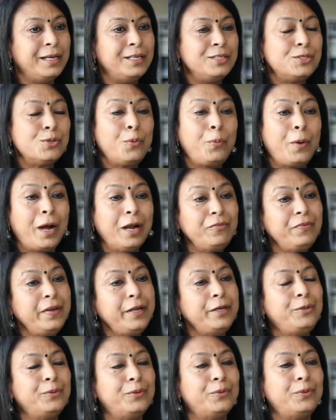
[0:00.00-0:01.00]
So what
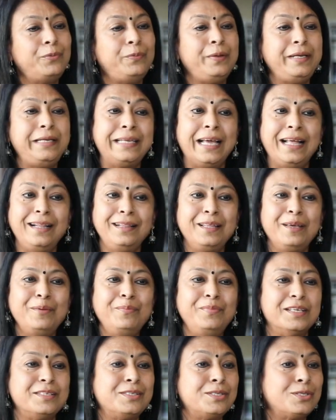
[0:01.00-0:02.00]
we do, we tell
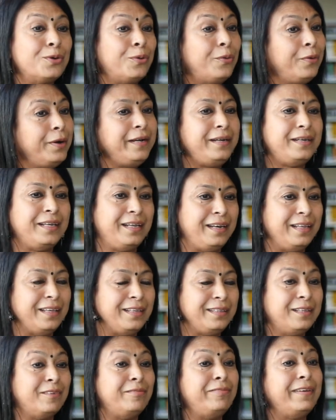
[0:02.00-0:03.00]
them the
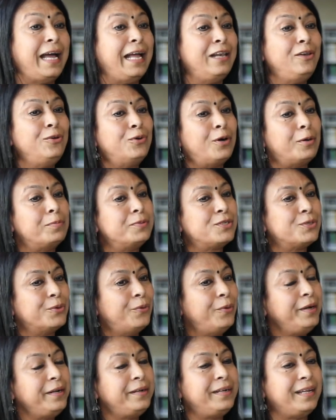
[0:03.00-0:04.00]
storytelling, the value of
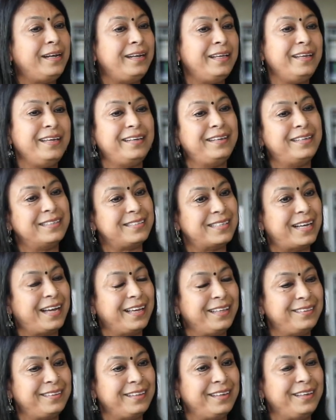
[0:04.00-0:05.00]
storytelling in
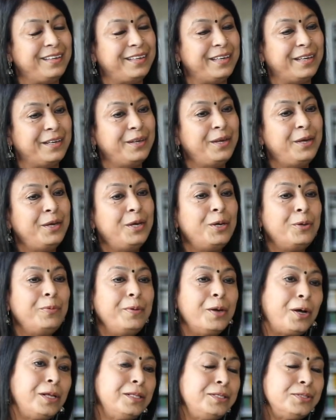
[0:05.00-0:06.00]
design thinking.
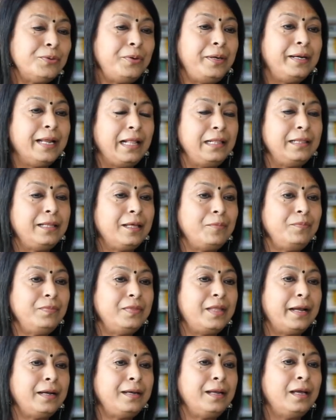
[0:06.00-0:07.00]
We also tell
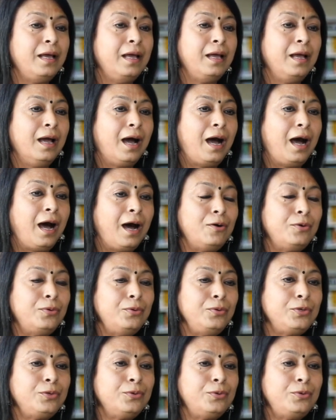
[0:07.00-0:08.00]
them that
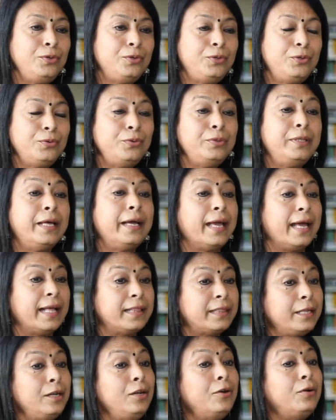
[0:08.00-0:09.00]
how to do the
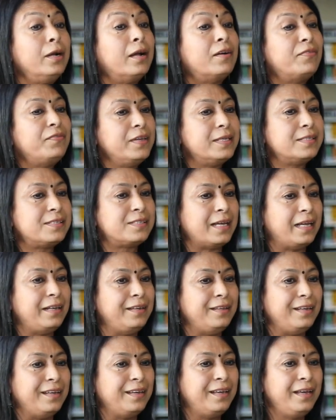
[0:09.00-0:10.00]
ethnographic
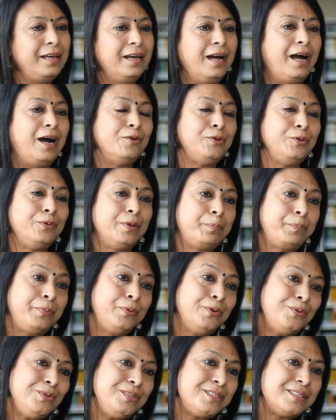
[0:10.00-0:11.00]
study, how to
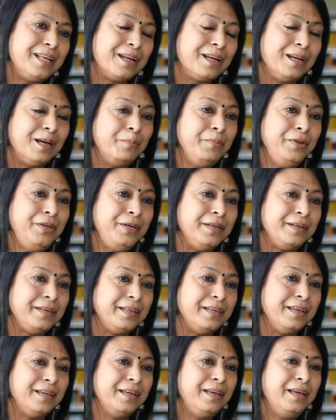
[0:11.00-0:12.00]
approach the
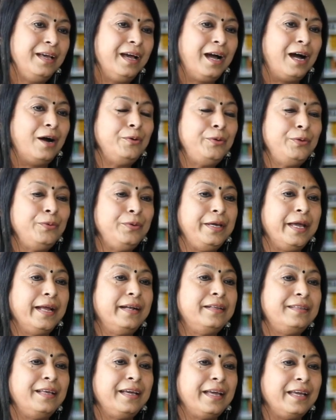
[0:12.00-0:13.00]
community, how to
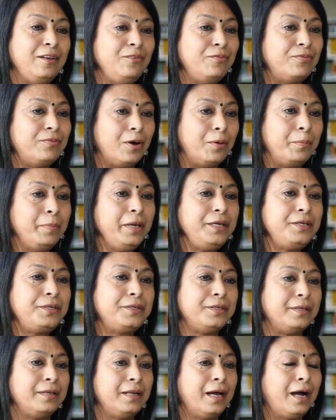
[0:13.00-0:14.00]
get the
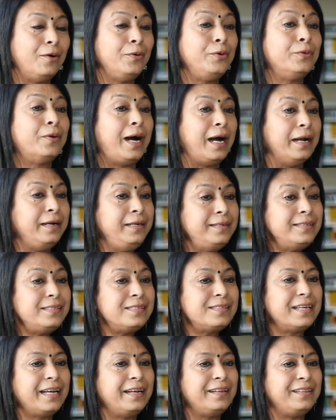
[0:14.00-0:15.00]
information, how to
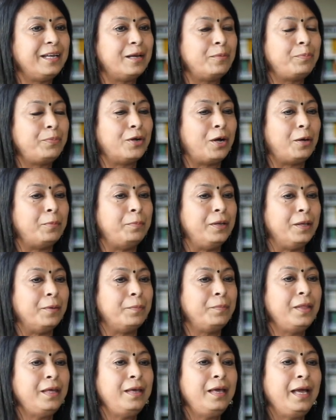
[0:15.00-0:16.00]
understand their
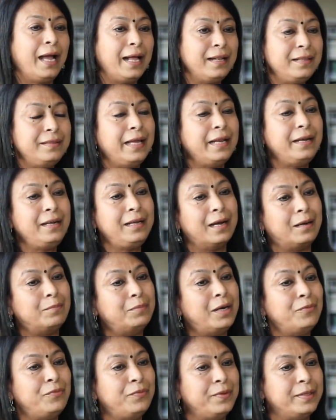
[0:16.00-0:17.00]
problem and then
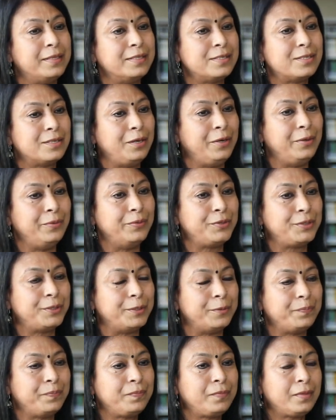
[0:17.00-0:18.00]
come up with a
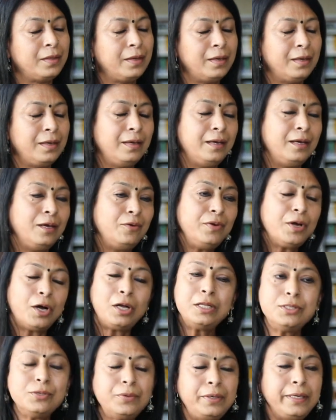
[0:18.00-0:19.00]
solution. We
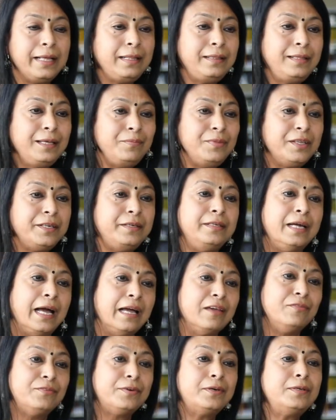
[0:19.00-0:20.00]
also tell them the
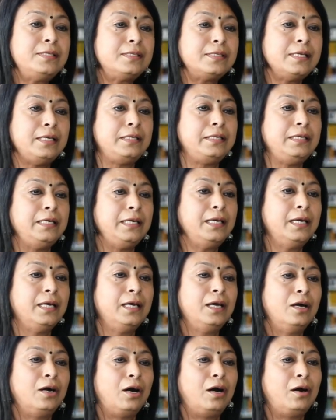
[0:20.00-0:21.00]
diversity
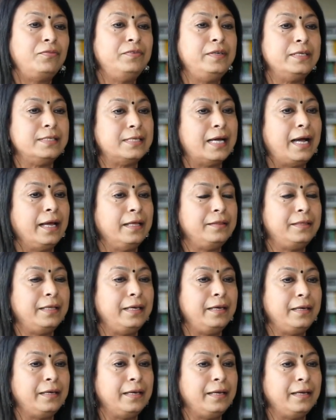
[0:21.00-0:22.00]
of design
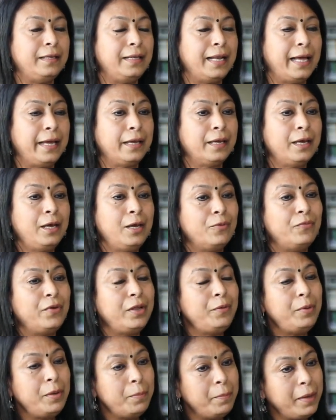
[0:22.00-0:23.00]
thinking, like
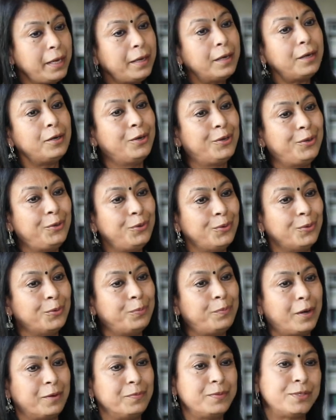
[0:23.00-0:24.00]
when we make a
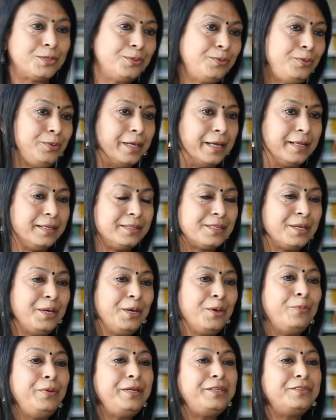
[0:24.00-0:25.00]
group of students,
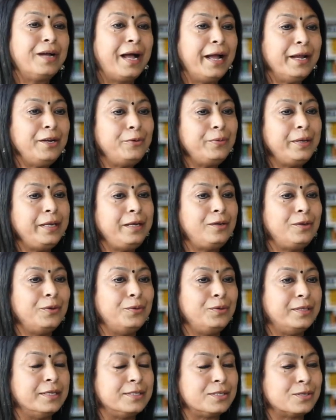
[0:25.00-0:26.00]
we try to
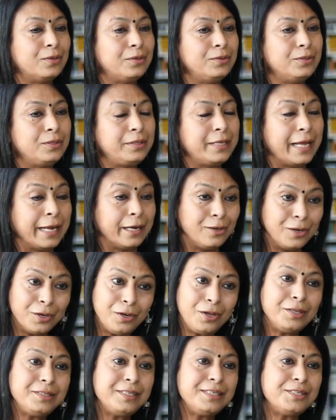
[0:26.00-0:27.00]
include the
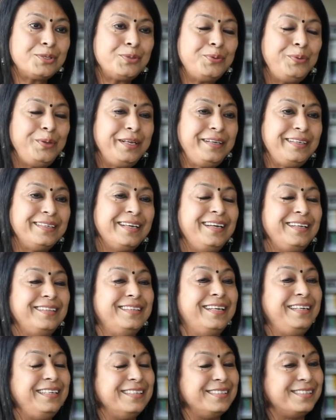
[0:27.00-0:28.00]
technology student,
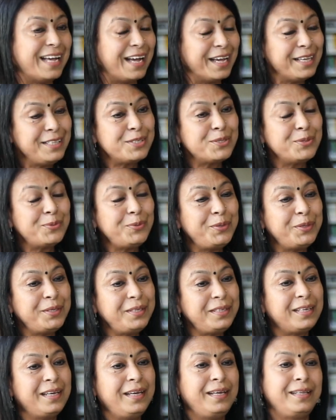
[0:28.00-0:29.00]
the design
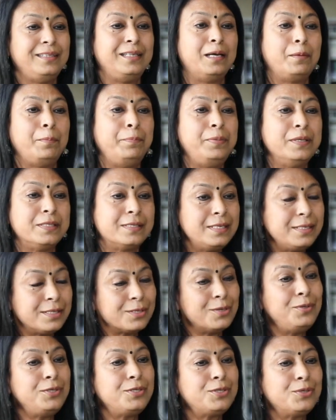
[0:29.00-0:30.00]
student, the business
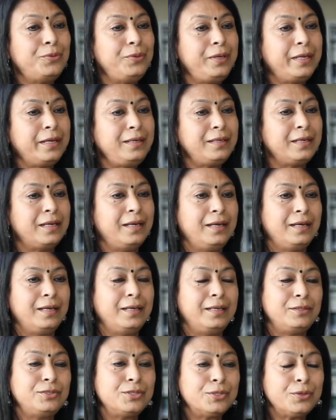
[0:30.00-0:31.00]
school student,
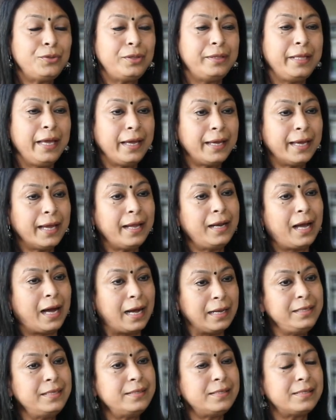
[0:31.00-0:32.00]
So they can
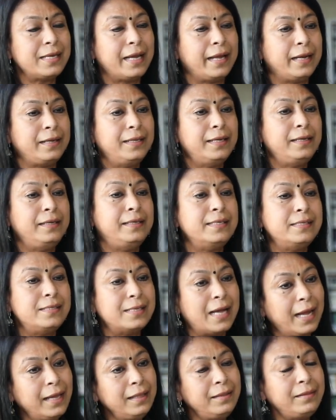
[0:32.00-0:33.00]
understand that
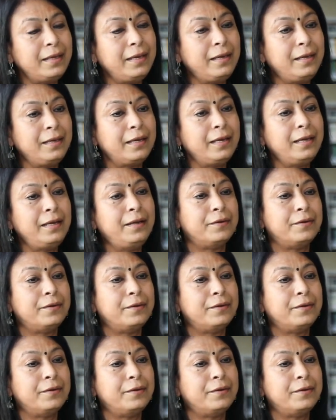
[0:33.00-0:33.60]
design thinking